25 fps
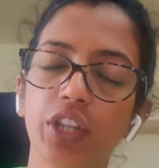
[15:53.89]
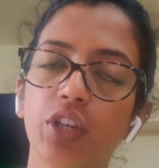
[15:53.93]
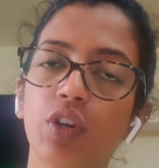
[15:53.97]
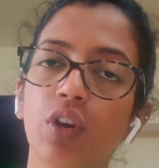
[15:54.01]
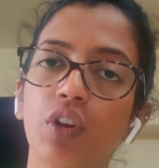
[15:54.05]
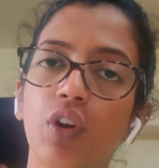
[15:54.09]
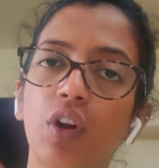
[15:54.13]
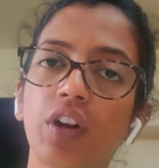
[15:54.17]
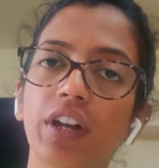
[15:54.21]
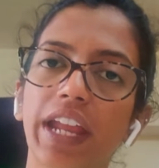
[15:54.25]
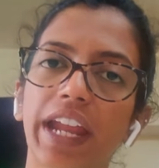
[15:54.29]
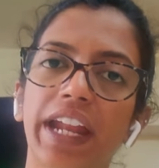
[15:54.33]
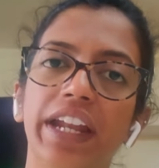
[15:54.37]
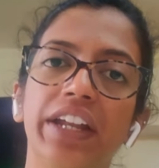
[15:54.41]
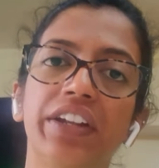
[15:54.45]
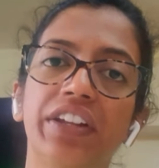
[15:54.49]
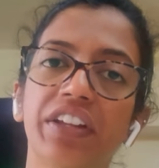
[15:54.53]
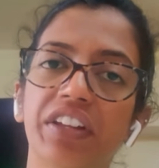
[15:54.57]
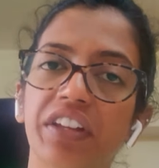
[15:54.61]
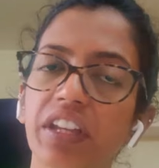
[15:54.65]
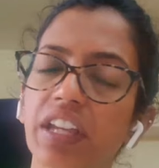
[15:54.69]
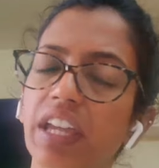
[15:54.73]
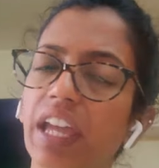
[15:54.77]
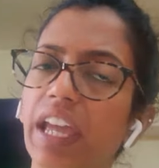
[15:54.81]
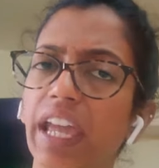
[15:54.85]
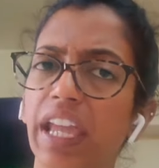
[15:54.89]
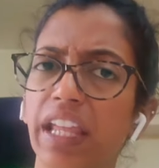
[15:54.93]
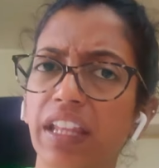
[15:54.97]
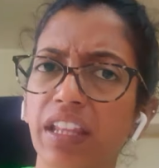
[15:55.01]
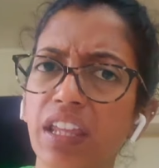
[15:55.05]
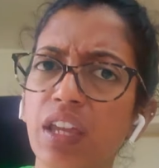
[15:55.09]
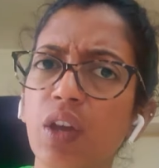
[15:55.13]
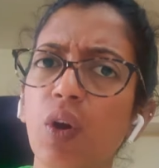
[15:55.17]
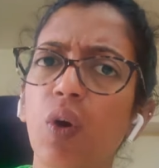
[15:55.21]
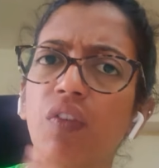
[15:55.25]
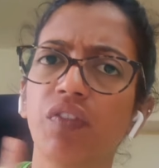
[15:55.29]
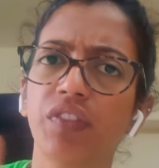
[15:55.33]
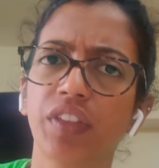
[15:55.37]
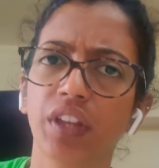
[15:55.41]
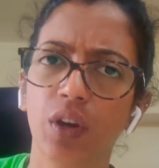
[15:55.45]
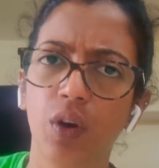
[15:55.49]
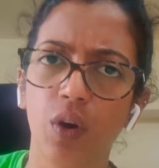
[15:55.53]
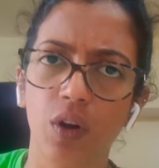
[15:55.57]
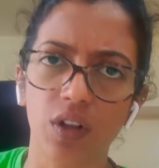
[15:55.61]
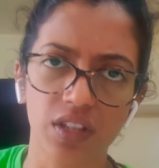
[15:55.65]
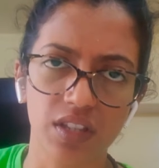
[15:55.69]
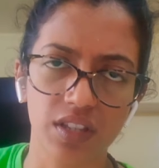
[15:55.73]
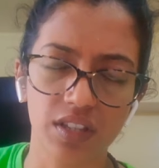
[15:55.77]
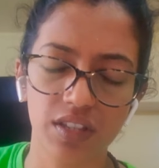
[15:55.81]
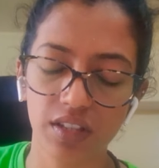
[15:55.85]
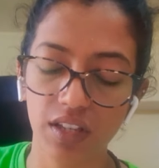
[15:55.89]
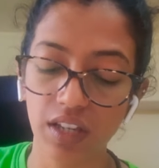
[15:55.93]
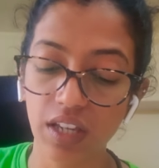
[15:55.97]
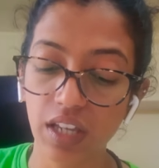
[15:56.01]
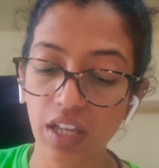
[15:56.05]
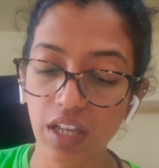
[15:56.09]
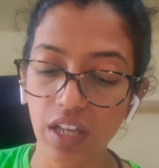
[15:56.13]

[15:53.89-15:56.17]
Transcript: you are not entering any of the costs.